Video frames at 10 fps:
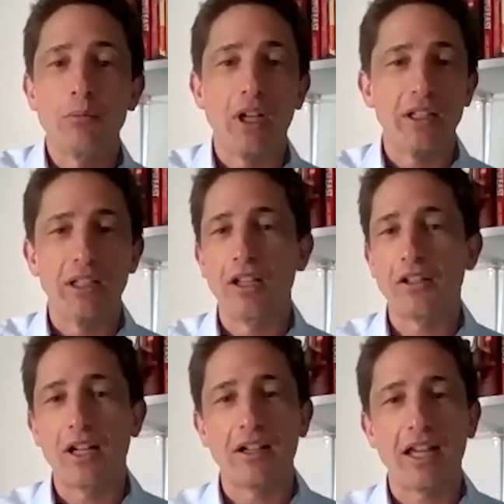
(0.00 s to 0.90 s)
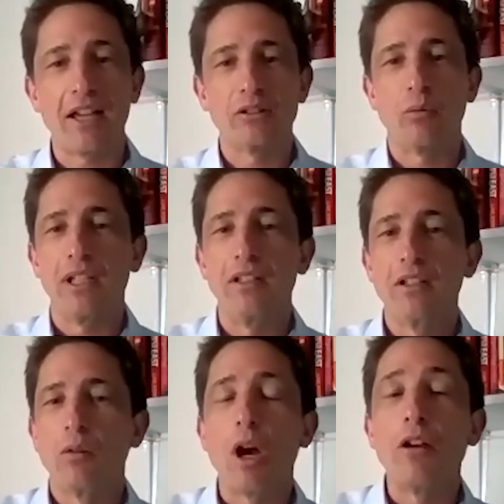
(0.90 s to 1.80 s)
And in our case, we
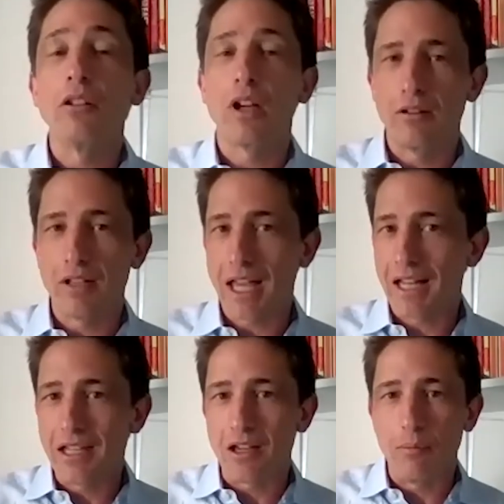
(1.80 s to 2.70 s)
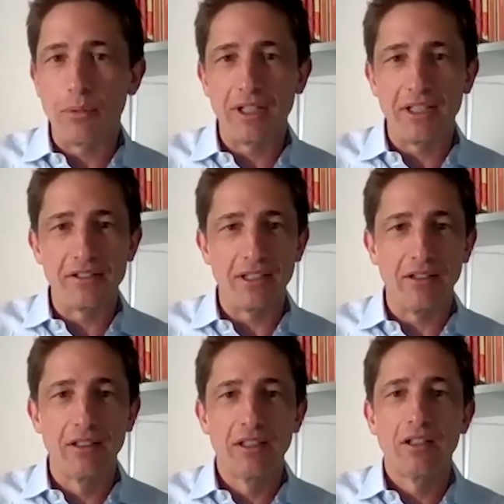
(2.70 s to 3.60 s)
won't own any companies in
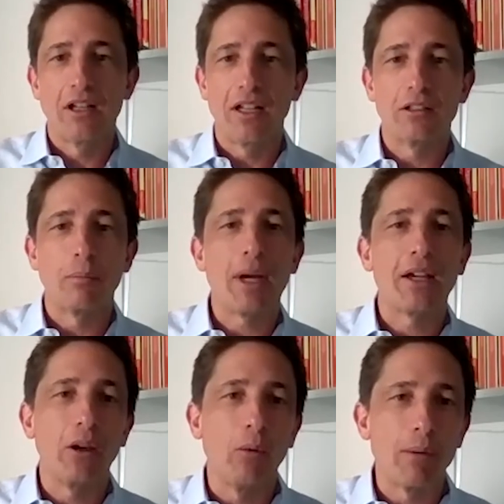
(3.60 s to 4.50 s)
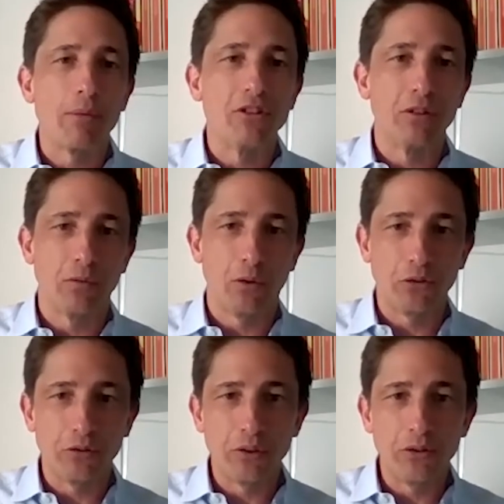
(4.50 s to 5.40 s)
tobacco, weapons and
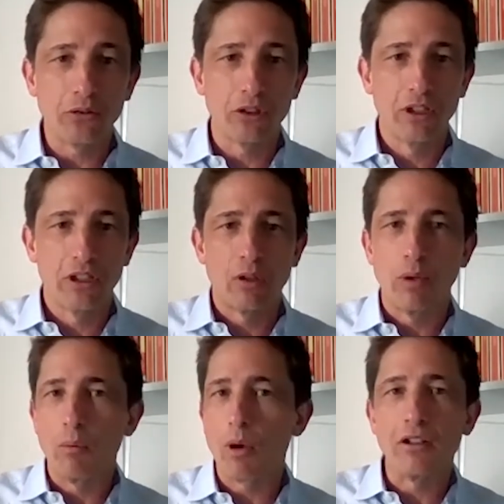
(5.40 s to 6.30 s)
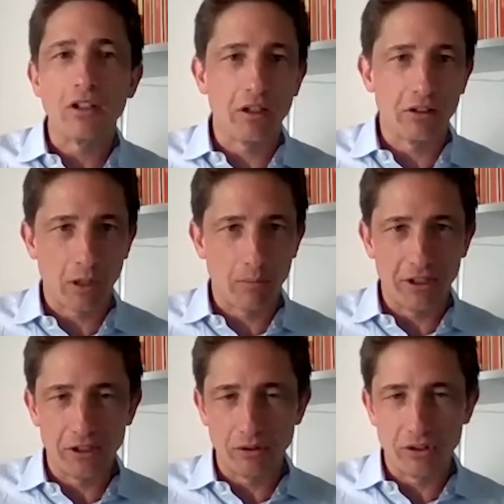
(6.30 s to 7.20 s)
fossil fuels. We won't own
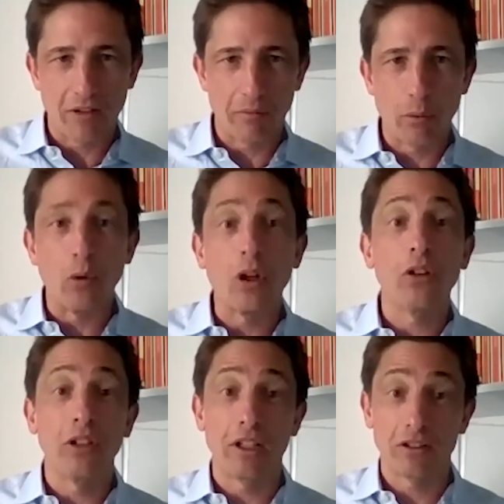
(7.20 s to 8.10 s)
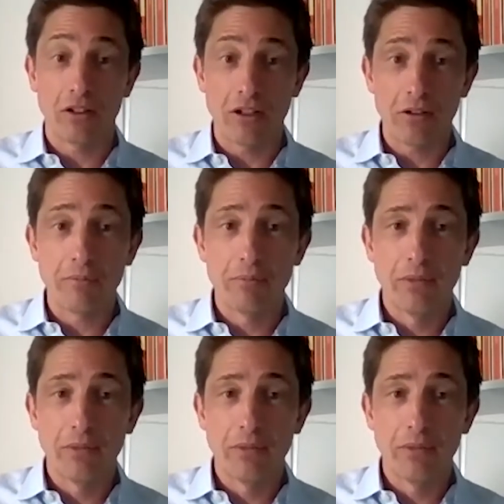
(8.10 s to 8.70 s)
companies which have poor conduct either.